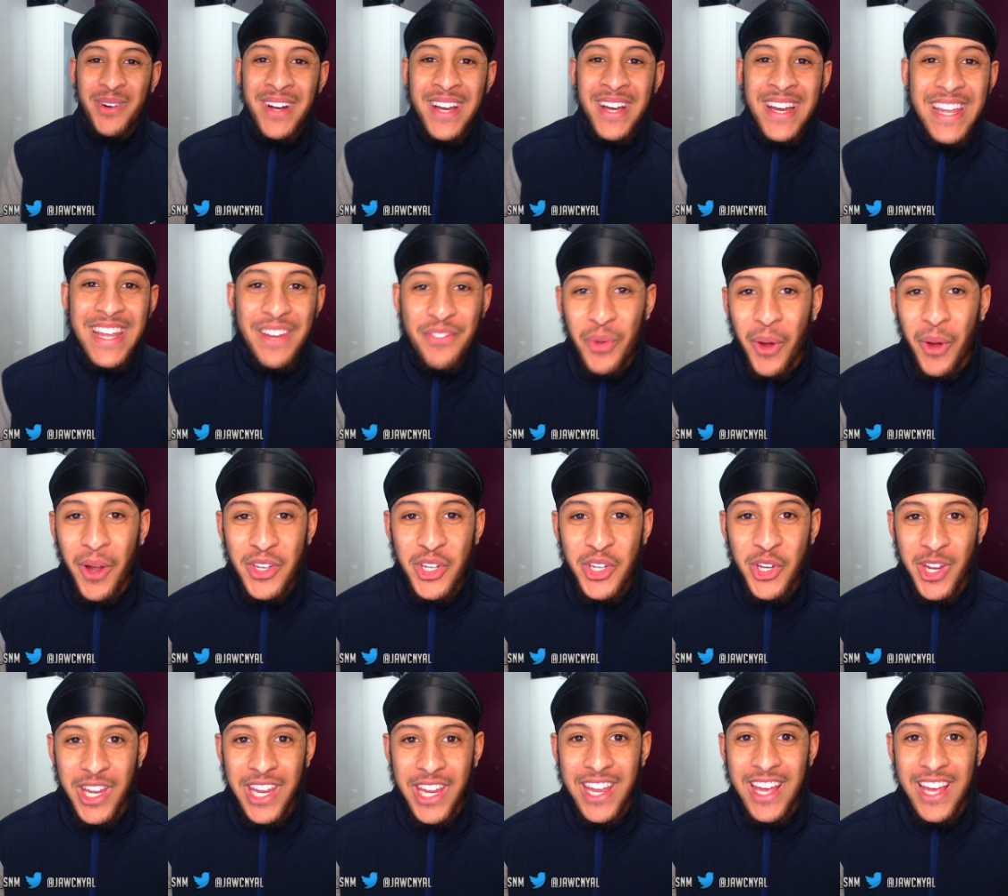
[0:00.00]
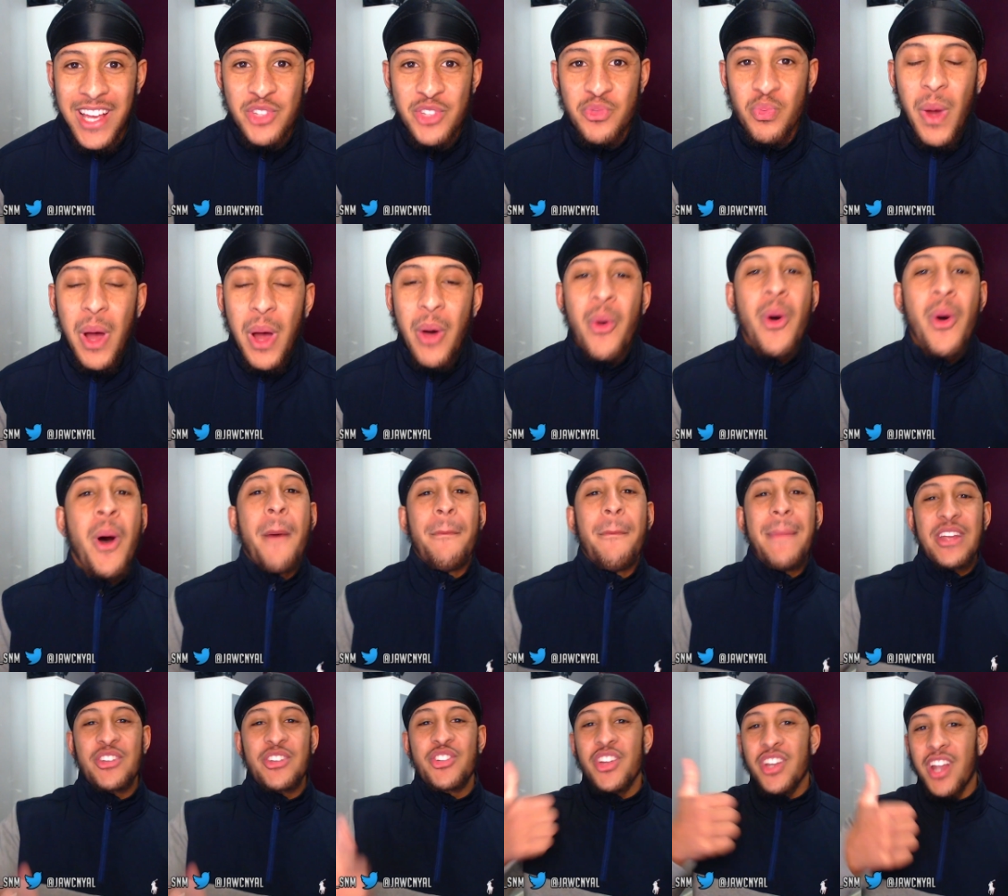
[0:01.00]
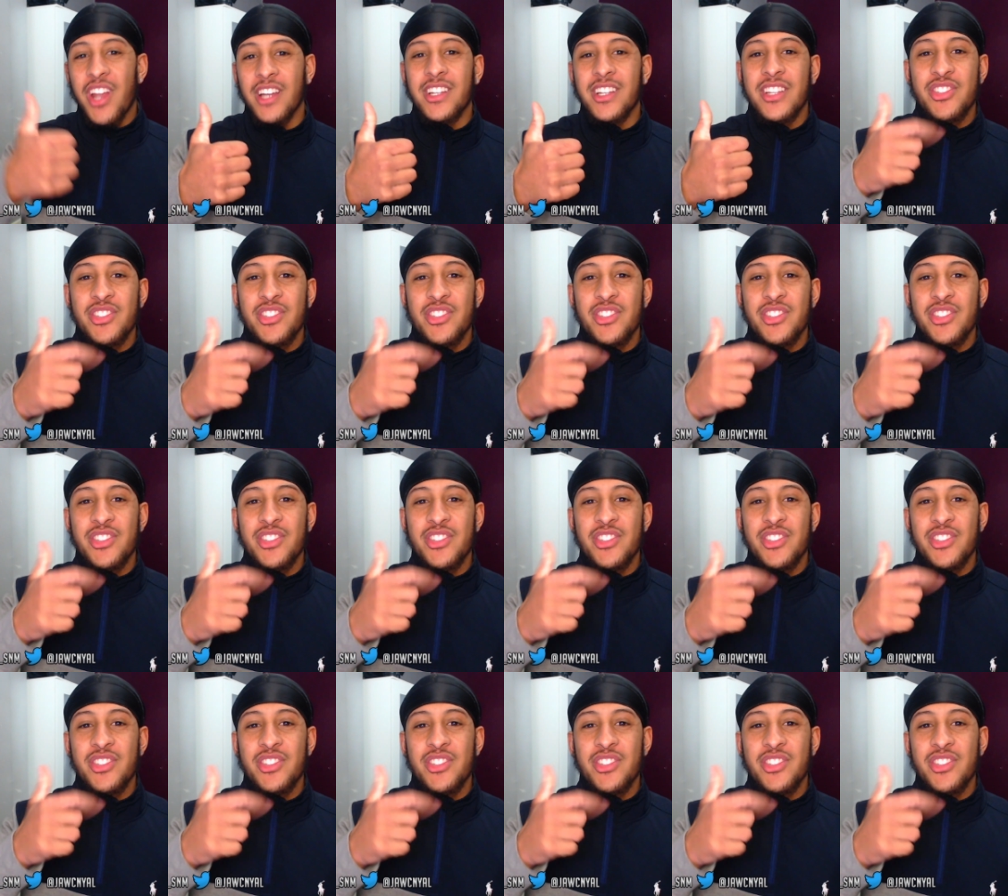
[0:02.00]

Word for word: if you're new here as well, make sure you like